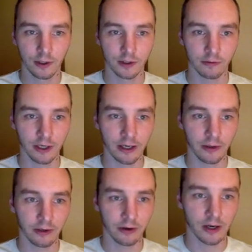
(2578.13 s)
So right now
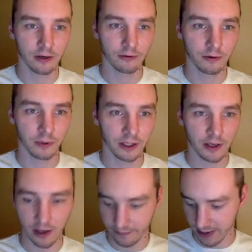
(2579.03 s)
there are 100, we could
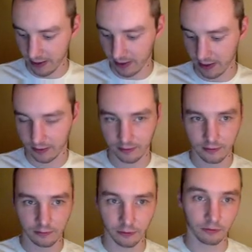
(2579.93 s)
halve that again,
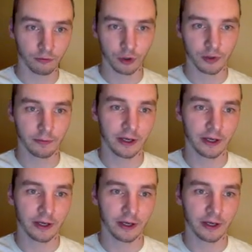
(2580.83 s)
or reduce it